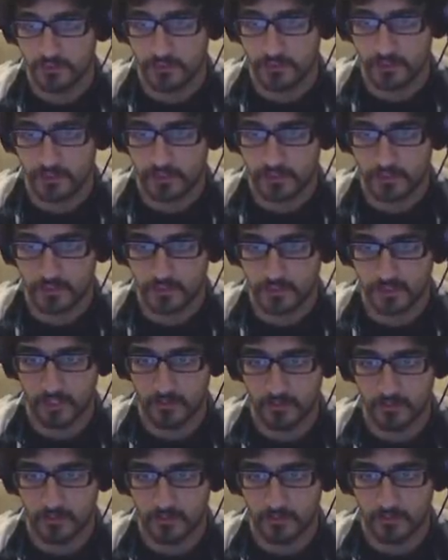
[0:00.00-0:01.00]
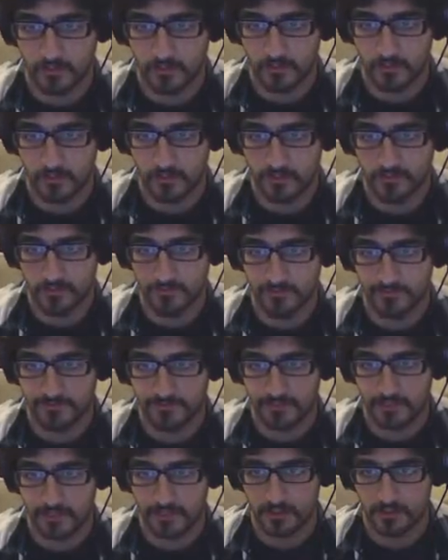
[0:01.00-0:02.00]
I know a lot of people
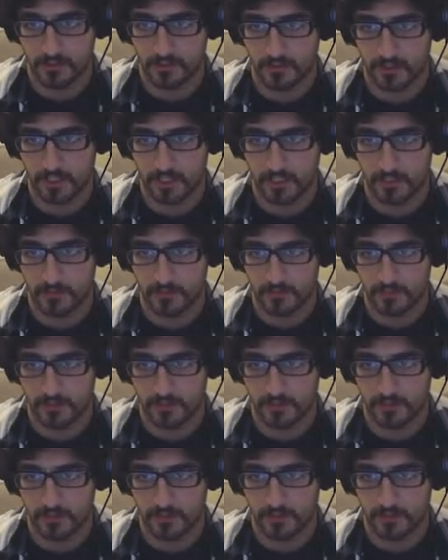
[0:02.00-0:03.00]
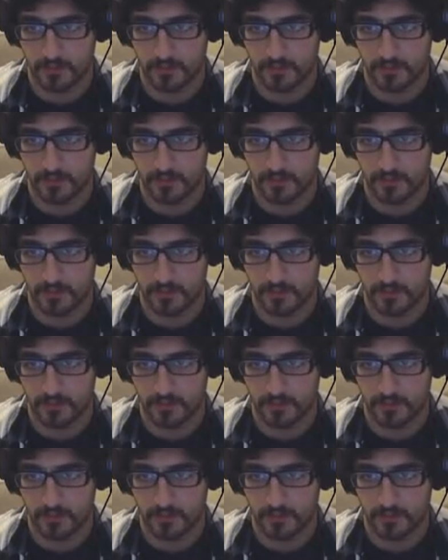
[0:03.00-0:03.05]
enjoy games and stuff,